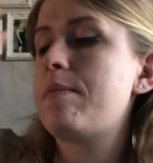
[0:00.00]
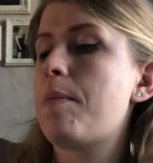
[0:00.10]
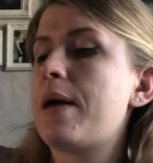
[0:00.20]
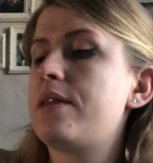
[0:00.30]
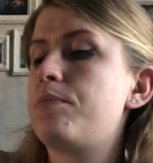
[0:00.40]

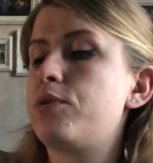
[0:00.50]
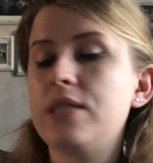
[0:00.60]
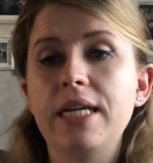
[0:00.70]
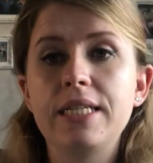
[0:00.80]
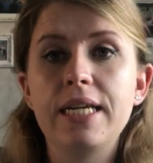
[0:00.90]
Macbeth
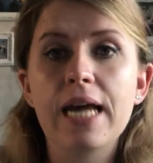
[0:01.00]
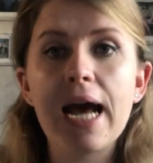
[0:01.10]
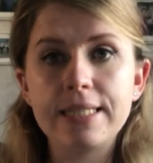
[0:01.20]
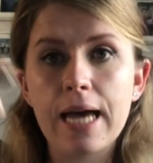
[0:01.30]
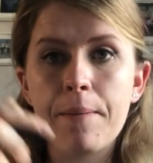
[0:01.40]
presented
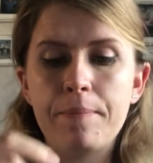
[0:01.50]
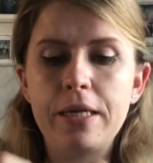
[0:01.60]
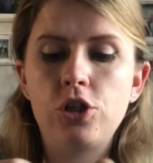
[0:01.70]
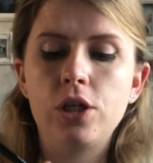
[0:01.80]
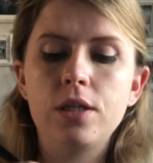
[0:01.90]
as
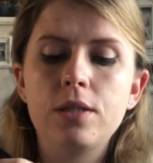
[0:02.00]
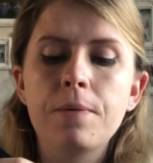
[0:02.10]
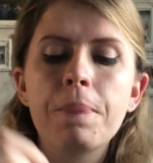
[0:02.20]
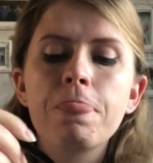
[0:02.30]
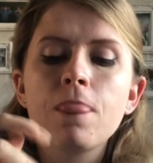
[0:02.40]
ambitious?
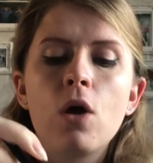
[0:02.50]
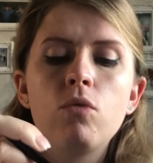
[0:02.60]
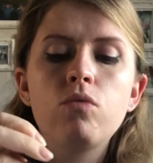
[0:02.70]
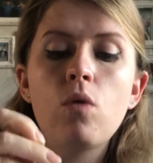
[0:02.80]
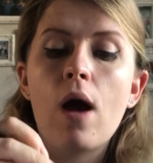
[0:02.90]

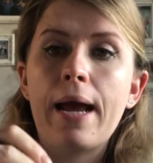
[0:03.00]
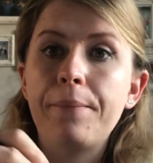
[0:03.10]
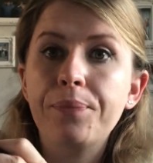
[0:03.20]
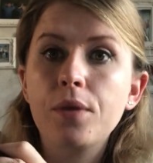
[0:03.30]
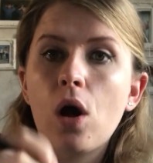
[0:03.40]

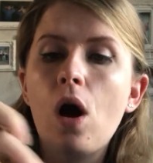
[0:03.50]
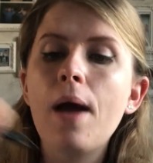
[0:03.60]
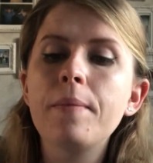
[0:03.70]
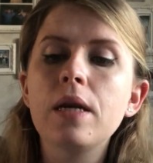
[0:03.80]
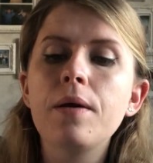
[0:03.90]
Right,
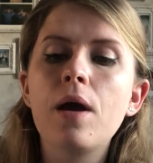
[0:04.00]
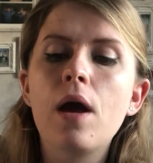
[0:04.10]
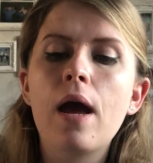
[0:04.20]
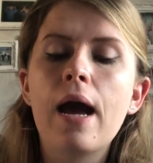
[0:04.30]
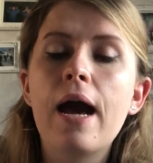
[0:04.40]
I'm going to
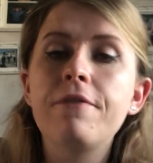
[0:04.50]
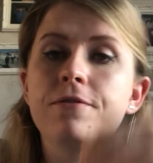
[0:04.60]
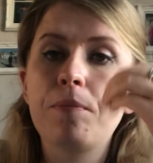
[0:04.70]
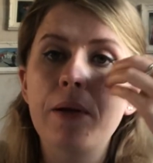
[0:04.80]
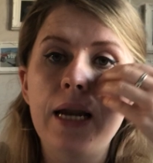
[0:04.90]
have
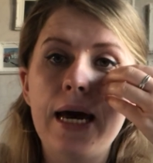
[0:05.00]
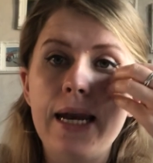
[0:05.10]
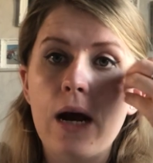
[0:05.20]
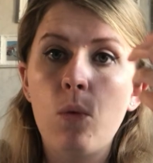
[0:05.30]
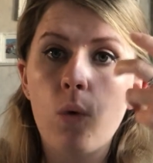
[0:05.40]
to
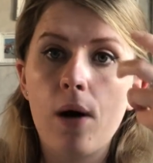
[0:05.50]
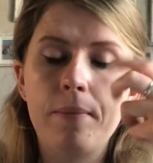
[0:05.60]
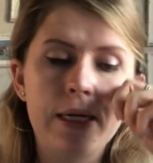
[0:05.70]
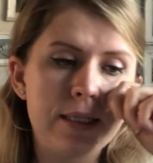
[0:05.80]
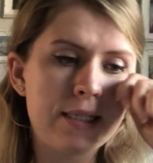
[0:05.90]
plan out what
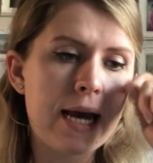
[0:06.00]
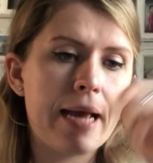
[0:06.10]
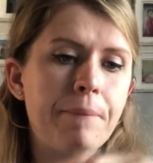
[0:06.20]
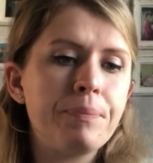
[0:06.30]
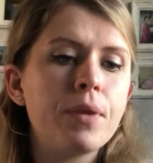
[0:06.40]
I'm going to
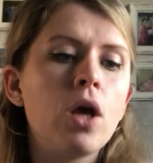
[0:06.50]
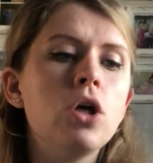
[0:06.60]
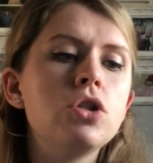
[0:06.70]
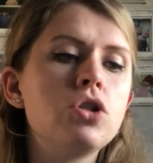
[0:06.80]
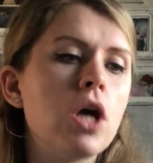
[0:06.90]
say.
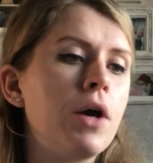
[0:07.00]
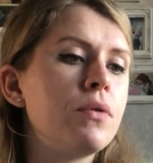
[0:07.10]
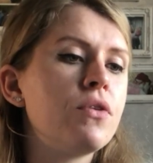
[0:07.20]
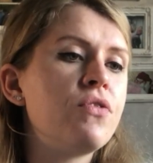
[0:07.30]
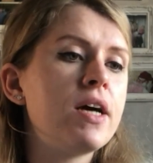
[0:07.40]
So
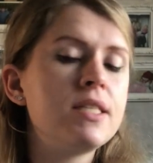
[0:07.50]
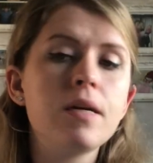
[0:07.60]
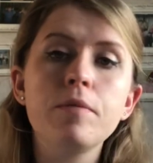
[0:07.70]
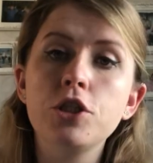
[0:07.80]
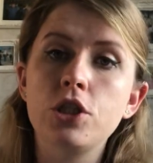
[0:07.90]
the first
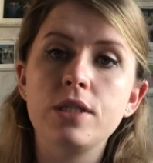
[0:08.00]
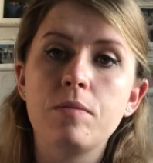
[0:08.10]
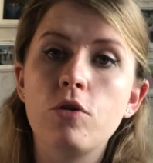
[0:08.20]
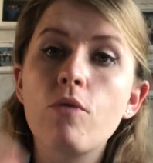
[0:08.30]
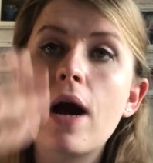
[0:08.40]
thing I'm going to do is
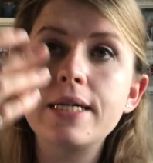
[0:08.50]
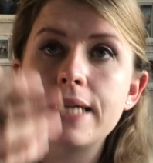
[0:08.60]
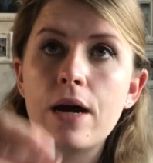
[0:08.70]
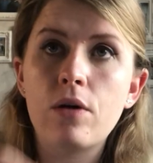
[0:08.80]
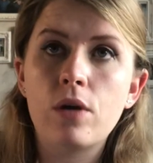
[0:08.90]
I'm going to write
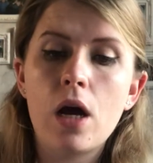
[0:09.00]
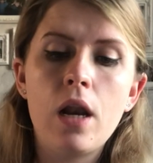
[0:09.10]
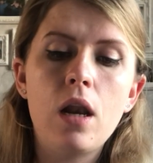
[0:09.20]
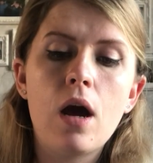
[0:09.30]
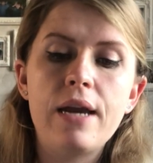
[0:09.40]
down a
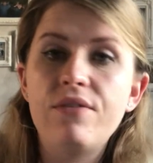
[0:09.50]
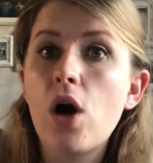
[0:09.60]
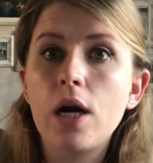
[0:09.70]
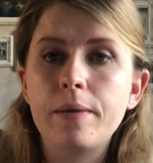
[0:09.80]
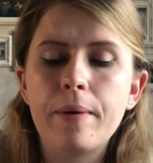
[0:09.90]
line of
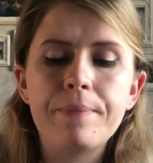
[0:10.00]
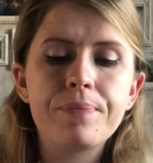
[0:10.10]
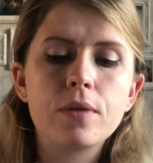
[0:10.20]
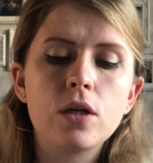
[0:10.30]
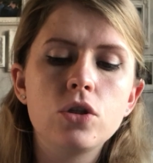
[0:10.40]
argument.
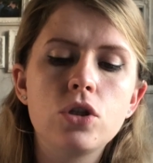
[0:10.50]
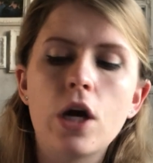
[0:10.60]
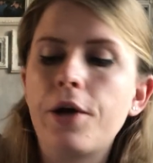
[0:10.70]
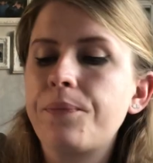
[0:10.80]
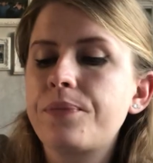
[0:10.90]

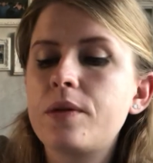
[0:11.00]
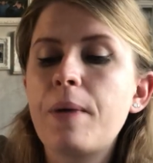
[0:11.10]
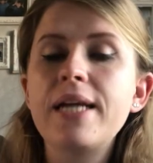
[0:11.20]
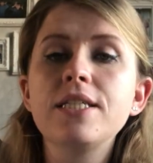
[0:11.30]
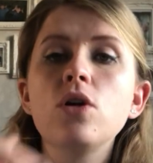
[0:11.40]
So
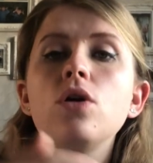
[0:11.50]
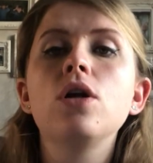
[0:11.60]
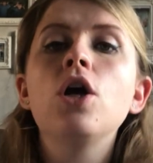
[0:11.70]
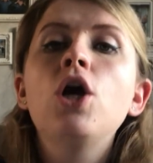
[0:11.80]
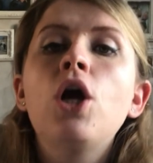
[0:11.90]
depending on
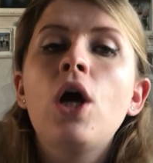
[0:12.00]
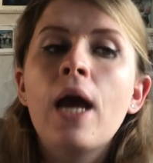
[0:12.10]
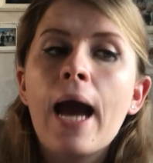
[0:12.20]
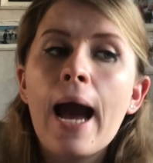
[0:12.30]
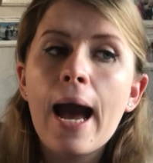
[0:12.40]

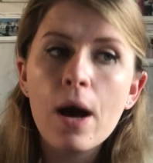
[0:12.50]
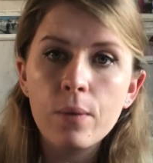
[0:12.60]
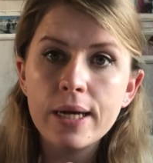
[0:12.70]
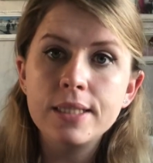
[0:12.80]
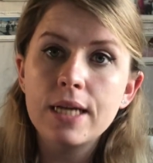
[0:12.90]
how
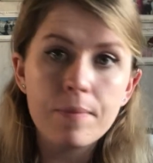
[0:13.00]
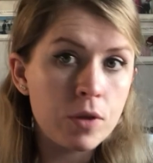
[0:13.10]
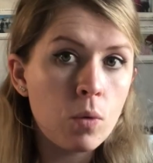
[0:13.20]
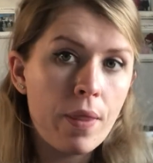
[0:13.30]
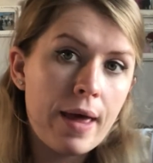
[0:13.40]

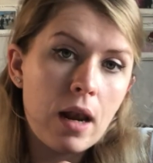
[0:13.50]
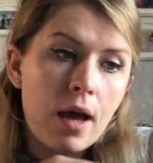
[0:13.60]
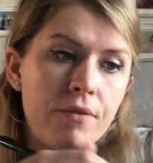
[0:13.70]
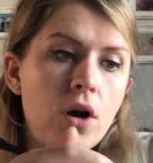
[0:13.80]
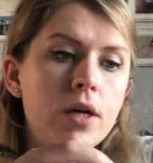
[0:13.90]
in-depth you want that
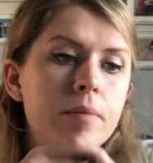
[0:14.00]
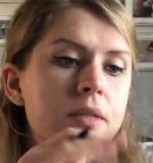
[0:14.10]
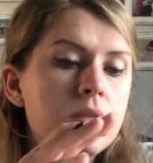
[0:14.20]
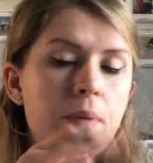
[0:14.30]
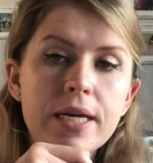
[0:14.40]
line of
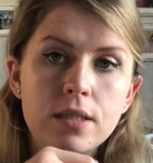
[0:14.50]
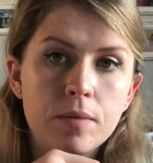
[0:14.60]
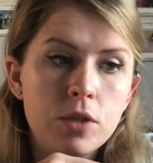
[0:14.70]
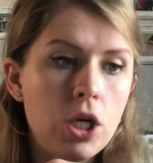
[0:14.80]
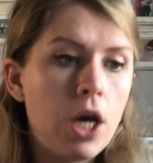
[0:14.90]
argument to be, it's
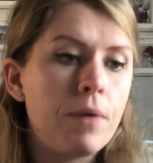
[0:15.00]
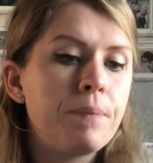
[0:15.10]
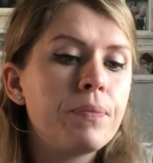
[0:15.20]
up to you.